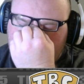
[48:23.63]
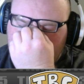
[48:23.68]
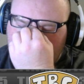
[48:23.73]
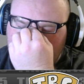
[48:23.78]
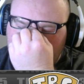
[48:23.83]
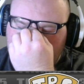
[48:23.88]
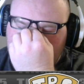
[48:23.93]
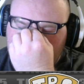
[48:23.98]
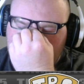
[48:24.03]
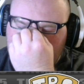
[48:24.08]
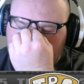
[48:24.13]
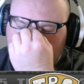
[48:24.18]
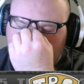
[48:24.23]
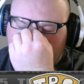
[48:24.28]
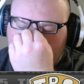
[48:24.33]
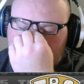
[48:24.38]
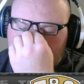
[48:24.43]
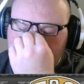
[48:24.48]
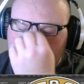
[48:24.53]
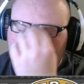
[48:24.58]
I mean you
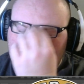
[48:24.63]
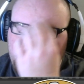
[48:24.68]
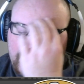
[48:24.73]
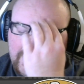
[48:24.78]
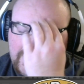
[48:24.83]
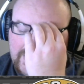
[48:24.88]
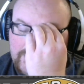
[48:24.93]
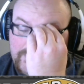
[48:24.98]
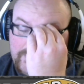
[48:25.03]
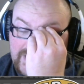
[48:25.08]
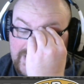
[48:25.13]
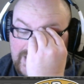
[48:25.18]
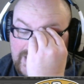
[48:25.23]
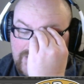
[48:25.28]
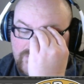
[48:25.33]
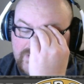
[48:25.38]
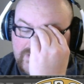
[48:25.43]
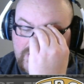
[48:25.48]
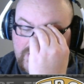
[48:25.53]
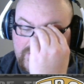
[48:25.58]
gotta jump in, but not
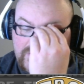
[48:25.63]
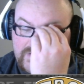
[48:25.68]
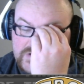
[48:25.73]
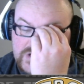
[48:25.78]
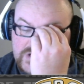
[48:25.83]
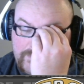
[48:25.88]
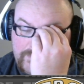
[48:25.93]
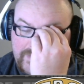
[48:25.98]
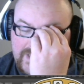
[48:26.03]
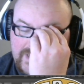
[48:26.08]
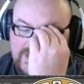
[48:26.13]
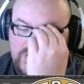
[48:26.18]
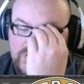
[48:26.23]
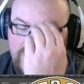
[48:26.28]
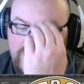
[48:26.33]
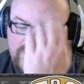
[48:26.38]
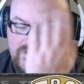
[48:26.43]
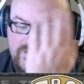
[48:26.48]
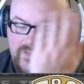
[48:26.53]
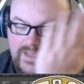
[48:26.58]
only do you have to jump in, you
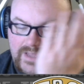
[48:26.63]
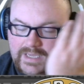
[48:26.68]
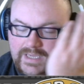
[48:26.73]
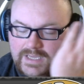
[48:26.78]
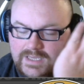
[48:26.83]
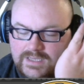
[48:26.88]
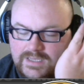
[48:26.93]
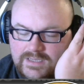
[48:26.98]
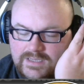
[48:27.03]
have to like